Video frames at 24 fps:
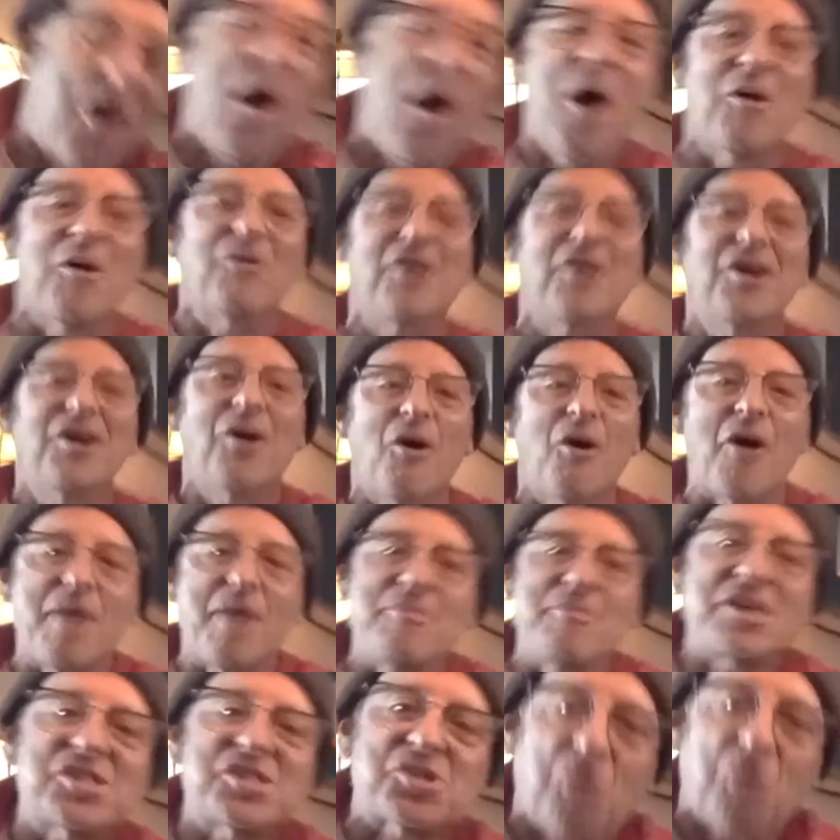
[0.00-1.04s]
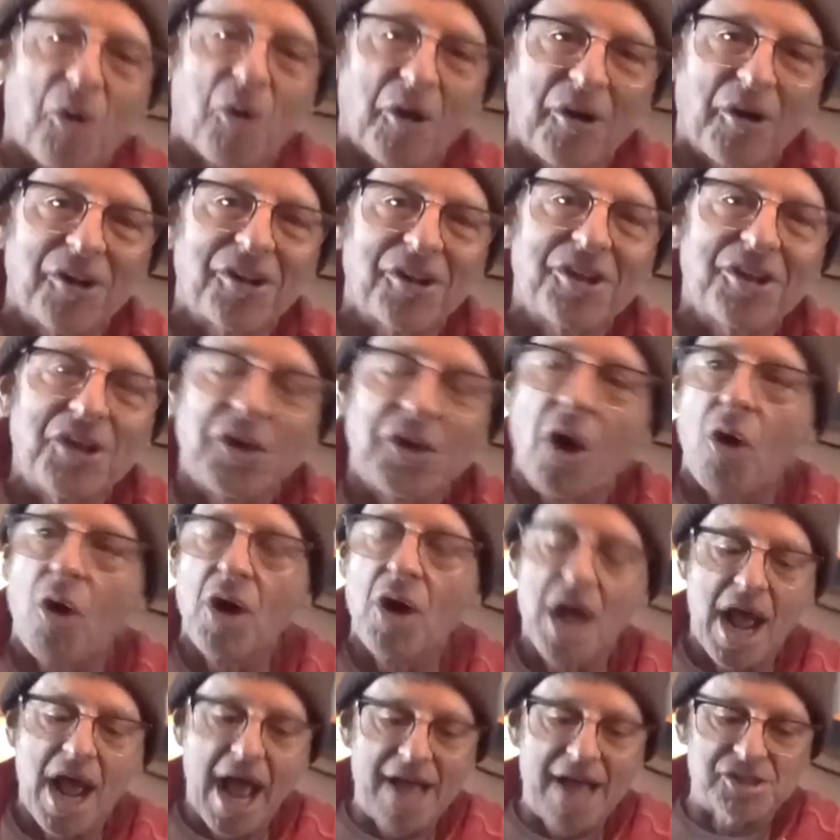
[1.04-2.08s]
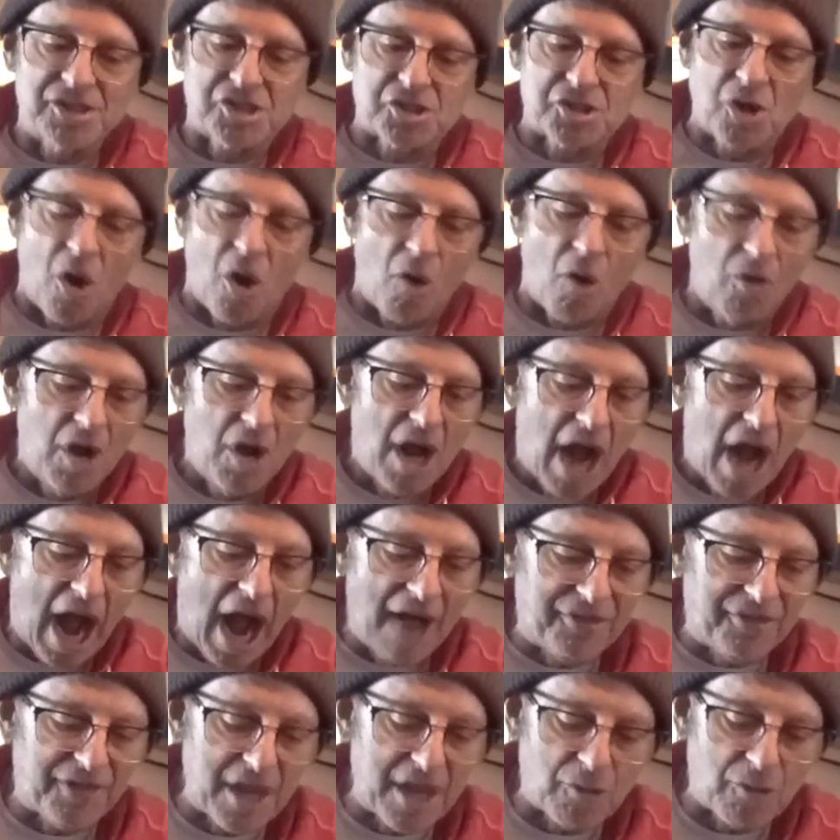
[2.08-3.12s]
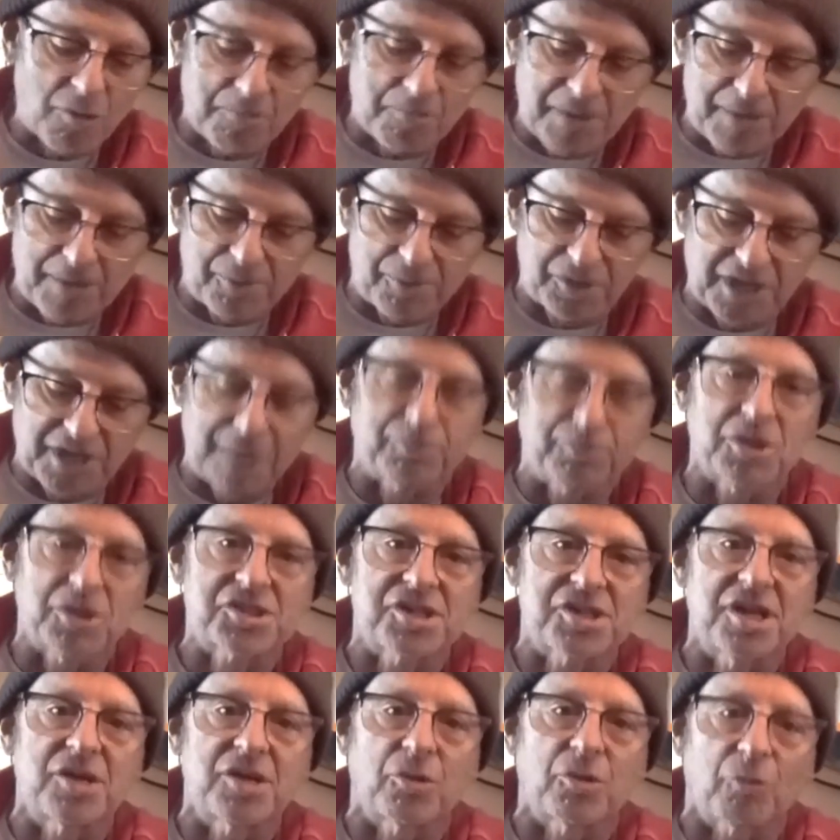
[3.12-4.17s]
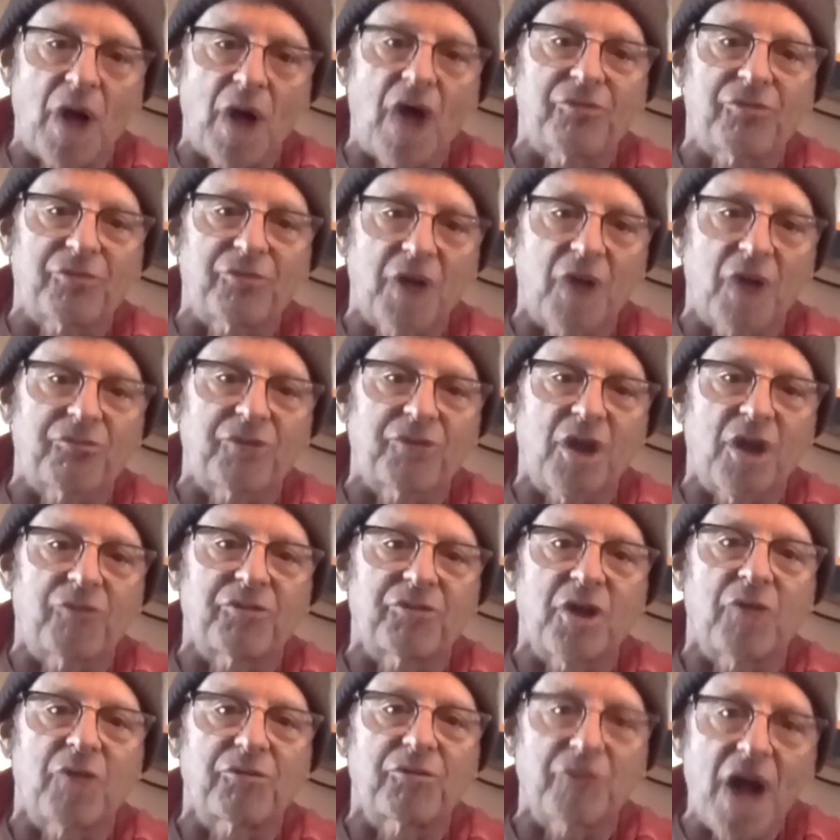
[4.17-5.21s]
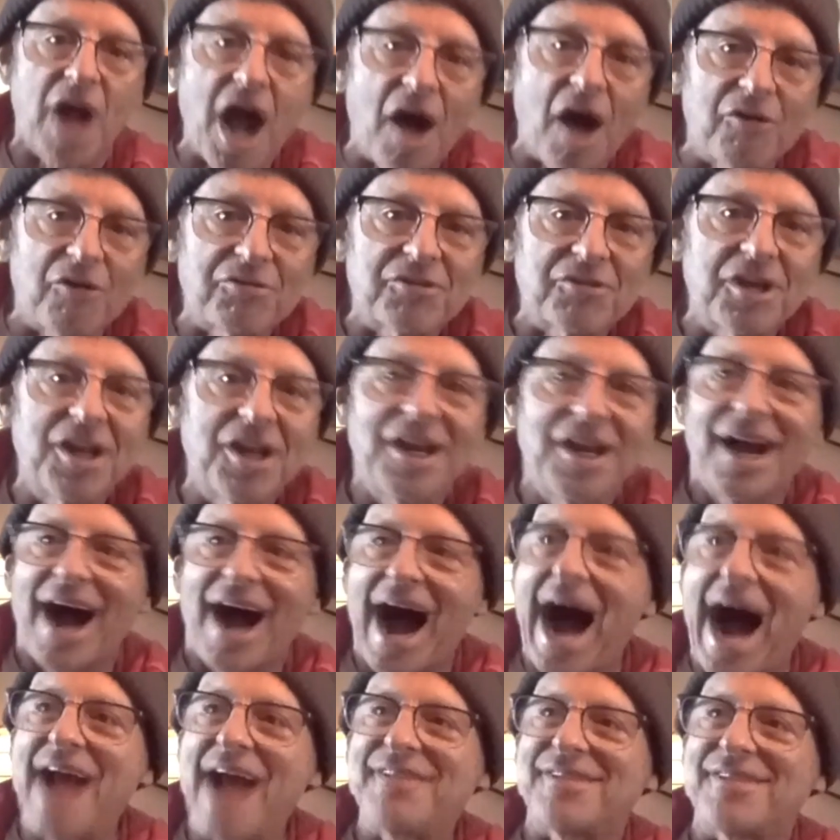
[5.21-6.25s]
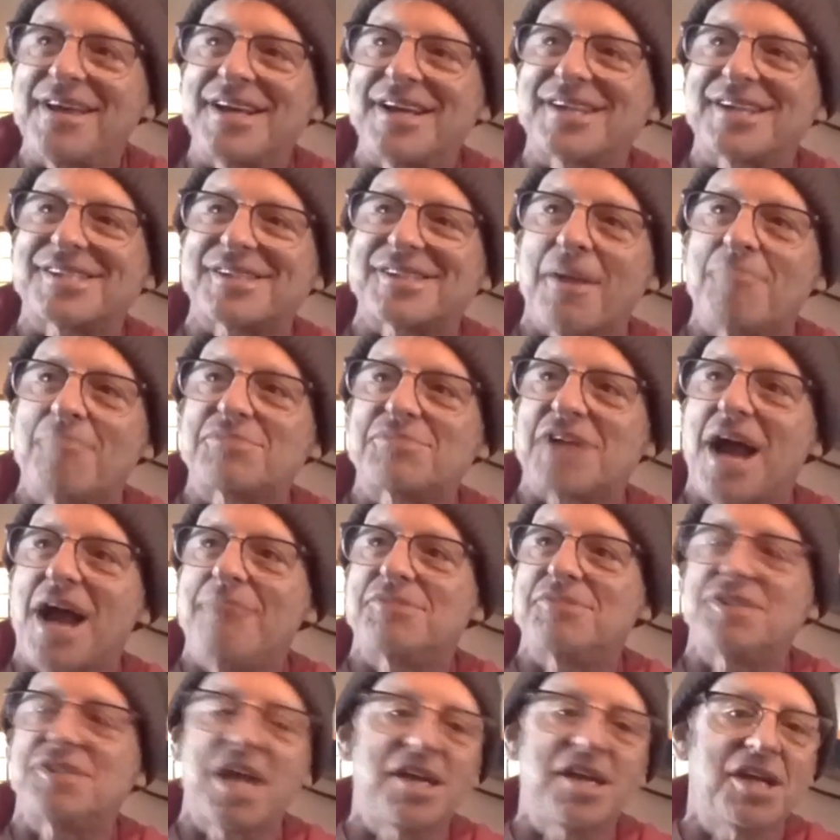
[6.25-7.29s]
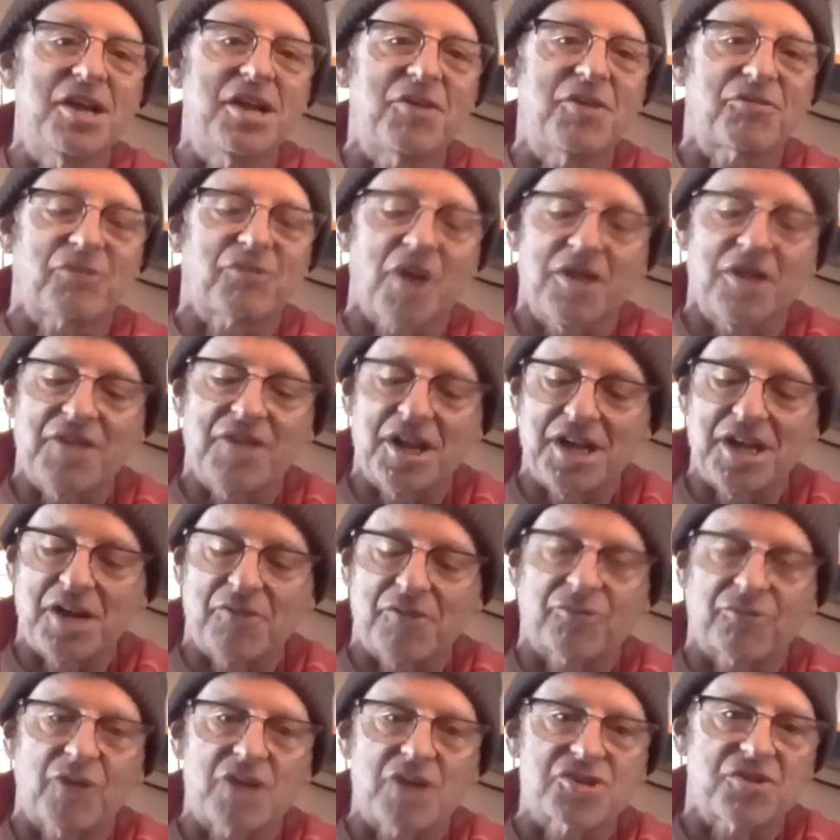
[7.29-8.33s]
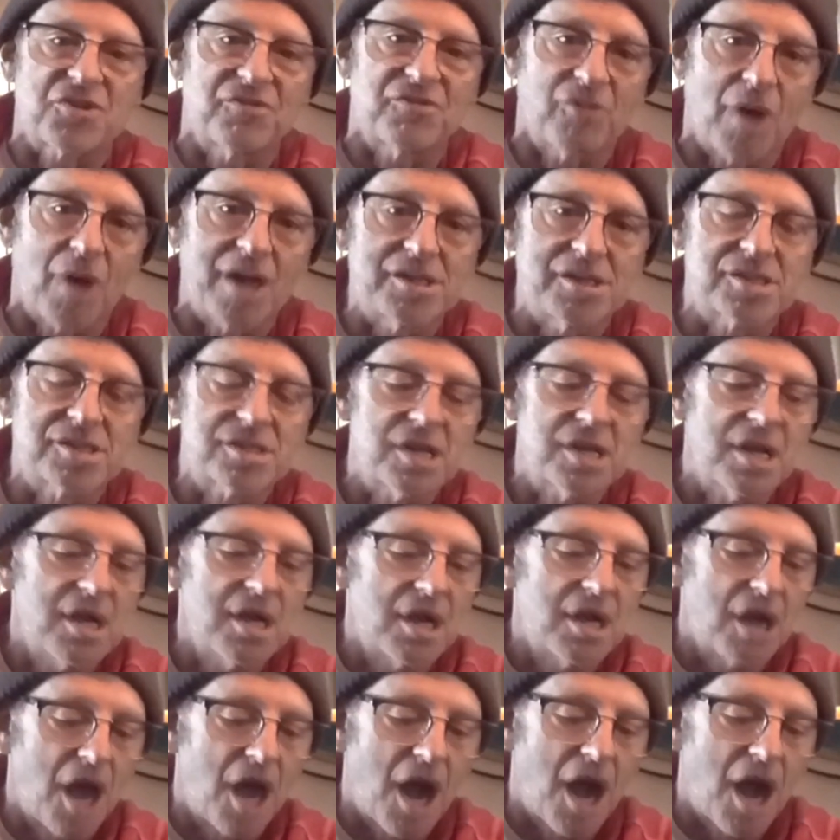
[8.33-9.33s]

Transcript: i'm like oh oh i missed Orel you know and so i think when people keep listening to ralph ralph ralph ralph ralph I think sometimes they need a fr- they need a fresher voice,